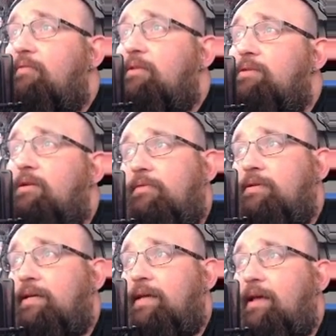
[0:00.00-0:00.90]
the servant
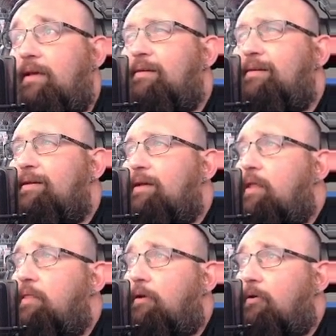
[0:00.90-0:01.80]
a cake,
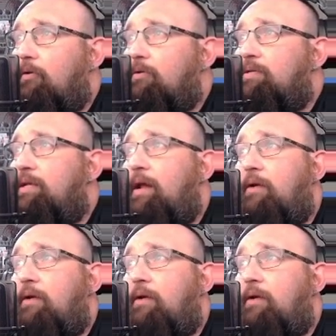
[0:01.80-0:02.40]
and the girl set out